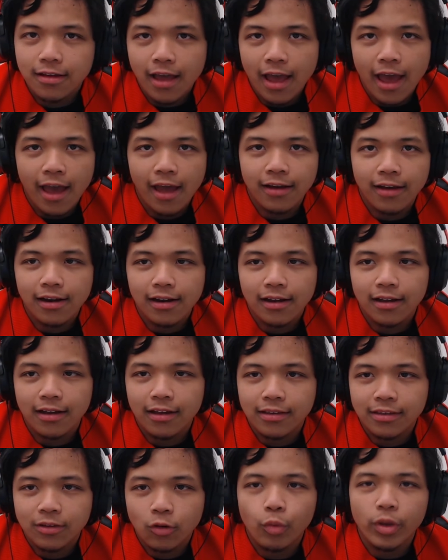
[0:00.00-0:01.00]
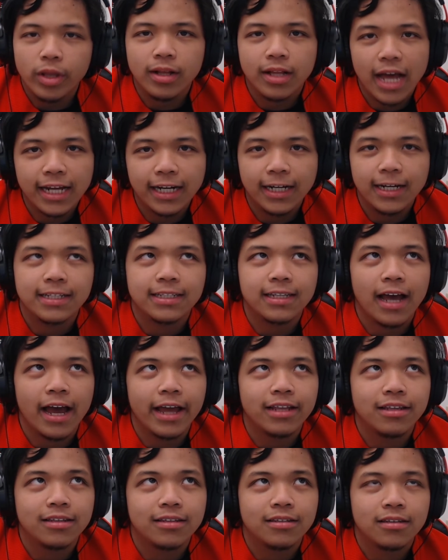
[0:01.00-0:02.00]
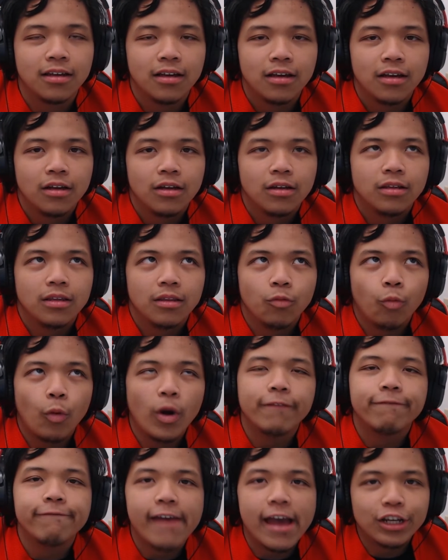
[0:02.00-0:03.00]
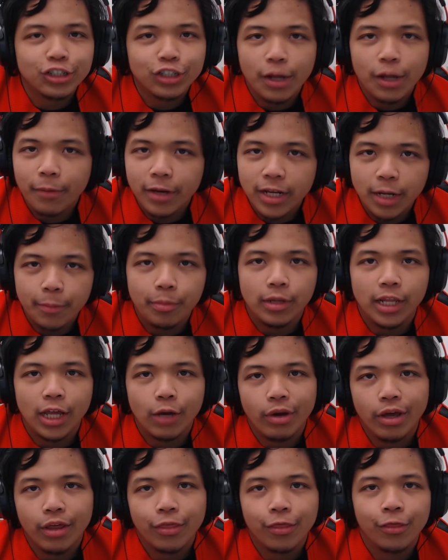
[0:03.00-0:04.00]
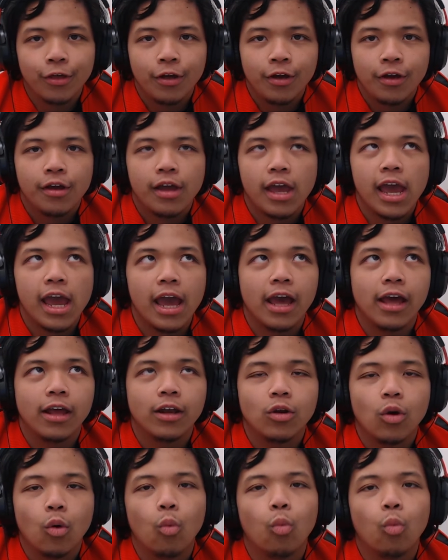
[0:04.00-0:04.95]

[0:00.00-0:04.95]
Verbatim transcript: and the wheel kind of decides what faction I'm gonna play with, and